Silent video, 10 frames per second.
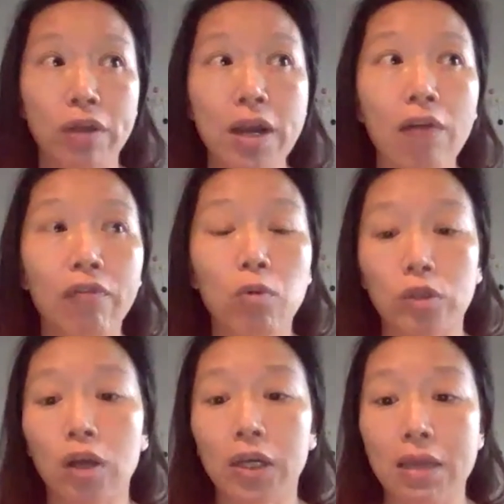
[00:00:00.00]
often we're
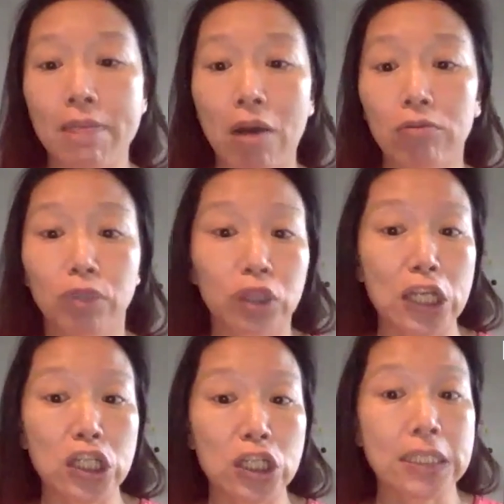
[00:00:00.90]
talking about
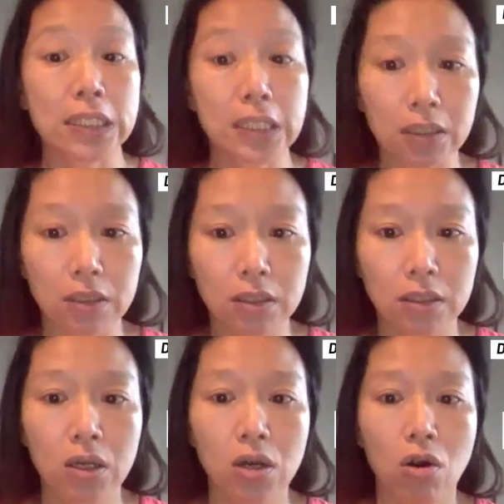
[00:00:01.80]
potentially cities
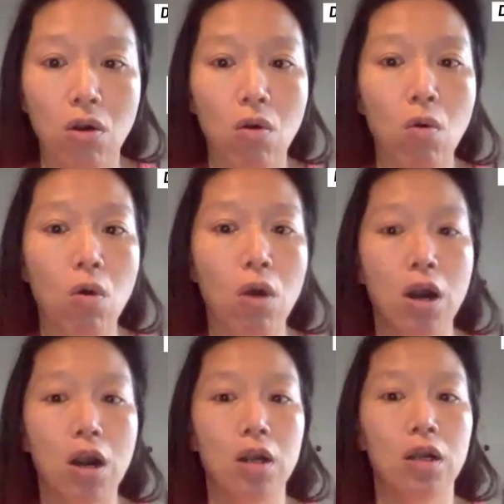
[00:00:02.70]

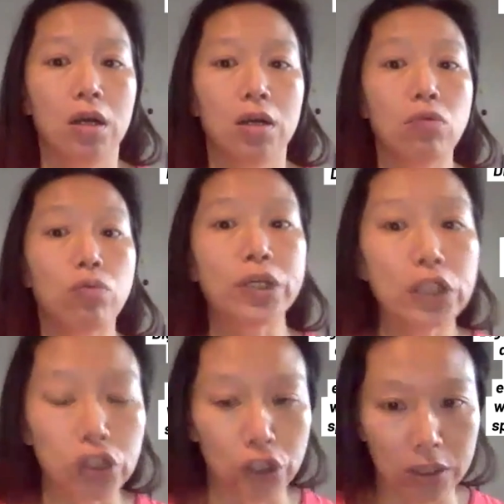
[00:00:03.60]
or
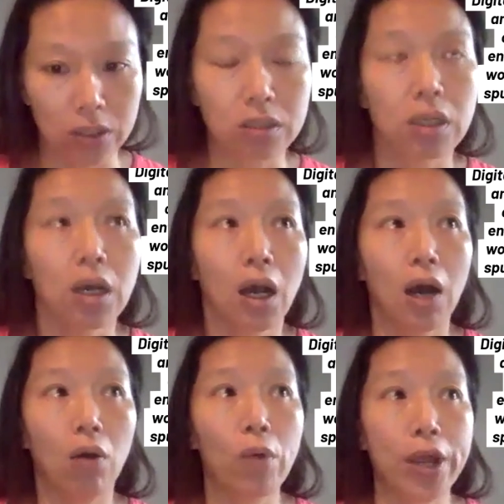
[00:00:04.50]
regions
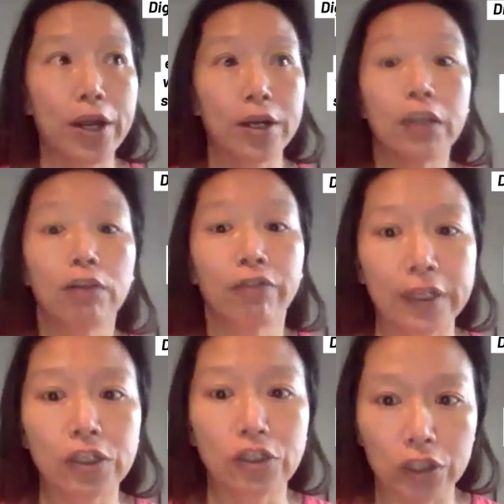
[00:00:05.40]
where
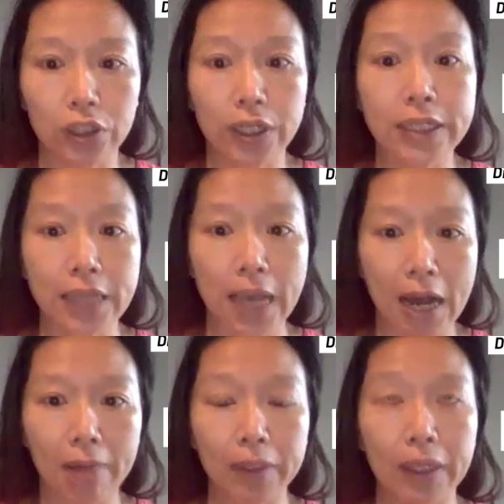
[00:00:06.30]
innovation is
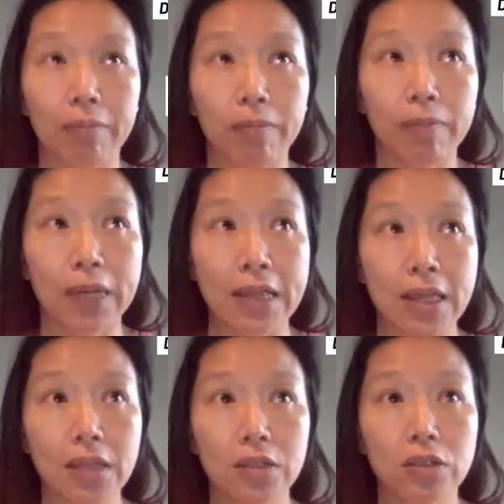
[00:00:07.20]
happening, but I
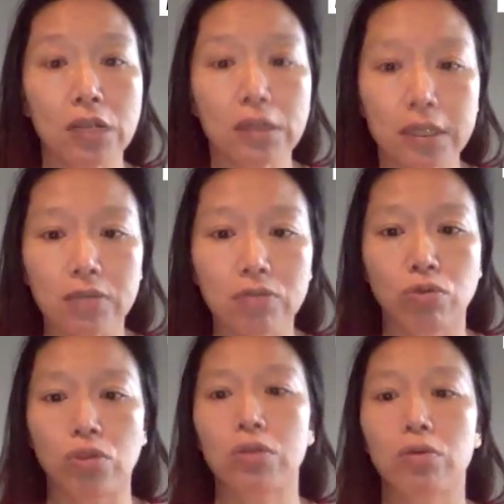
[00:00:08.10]
think there's
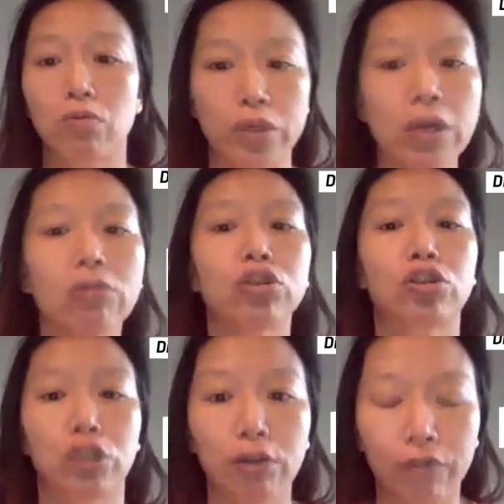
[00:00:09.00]
this sort of real
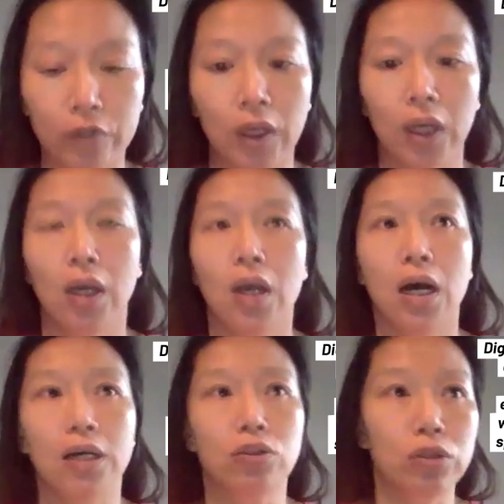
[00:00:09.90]
shift
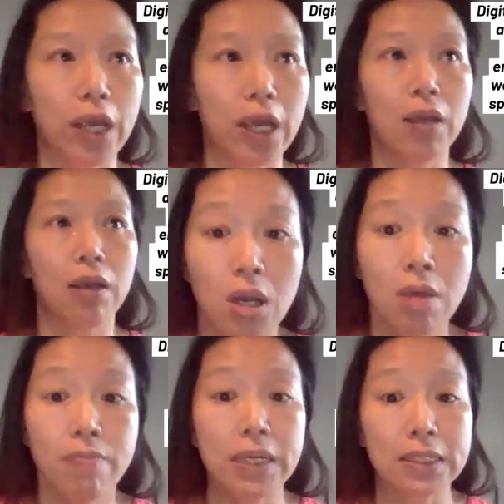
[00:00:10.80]
today,
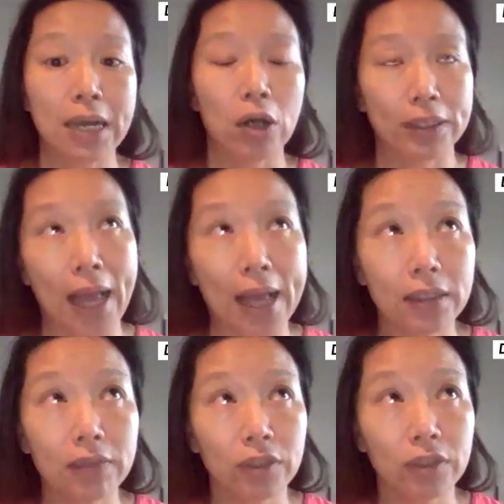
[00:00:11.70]
because at the
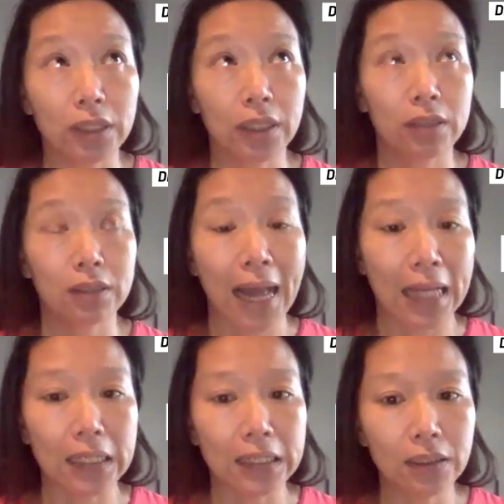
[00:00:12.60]
end of the day,
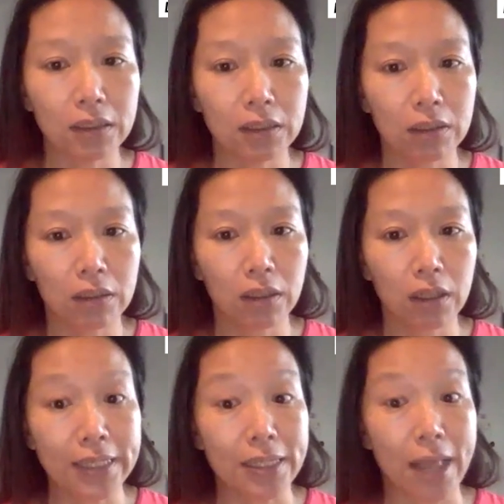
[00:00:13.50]
talent
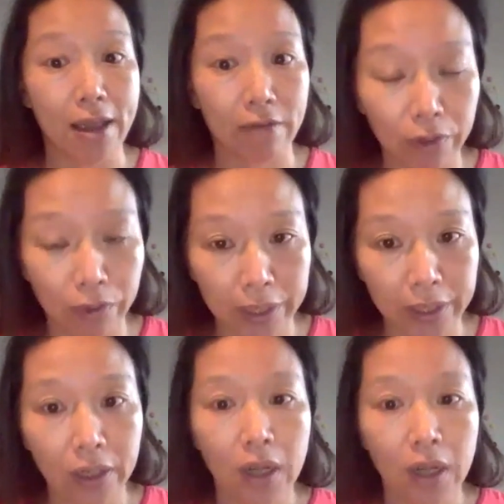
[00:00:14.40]
is everywhere.